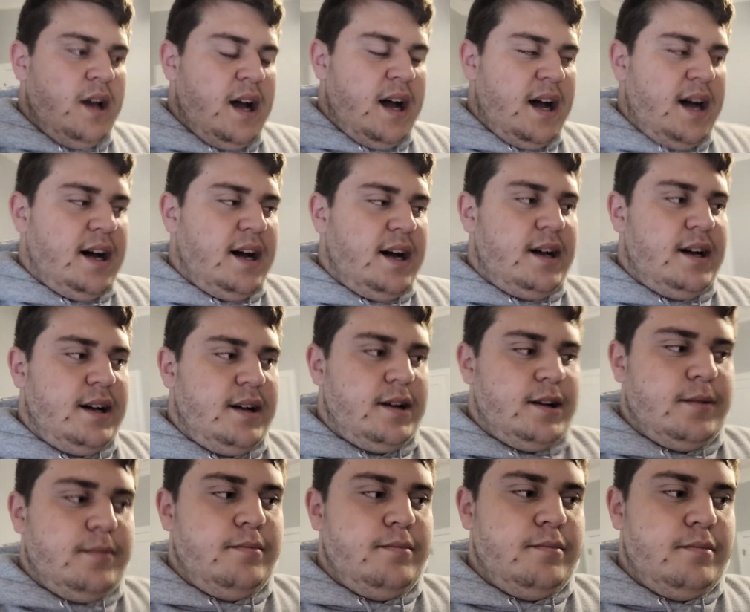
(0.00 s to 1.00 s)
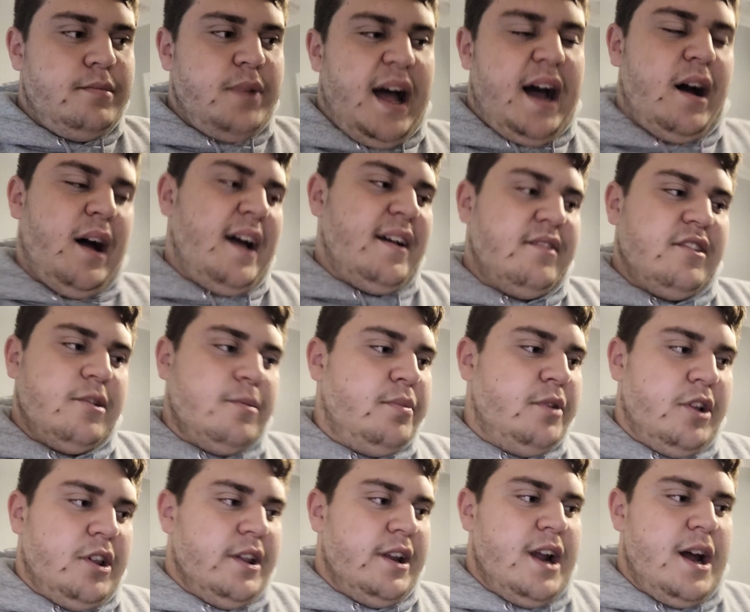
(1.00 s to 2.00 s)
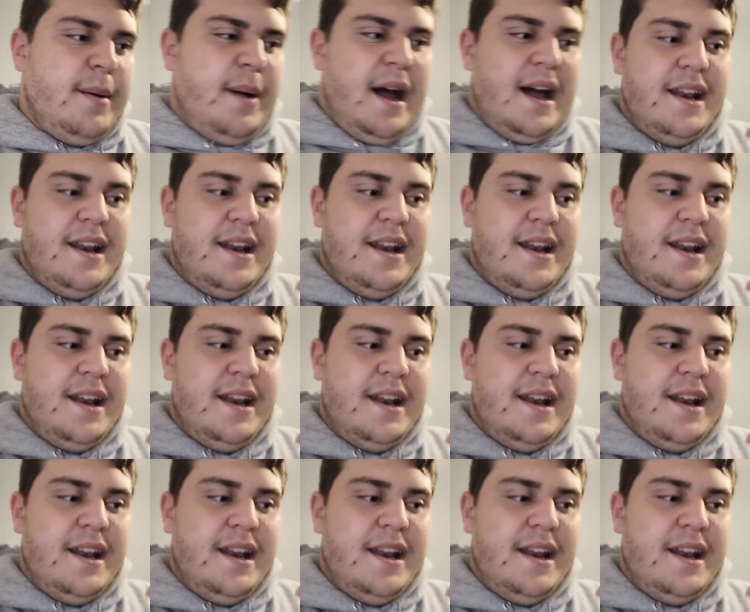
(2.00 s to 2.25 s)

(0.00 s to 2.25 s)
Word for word: Um, I'll have to pull it up.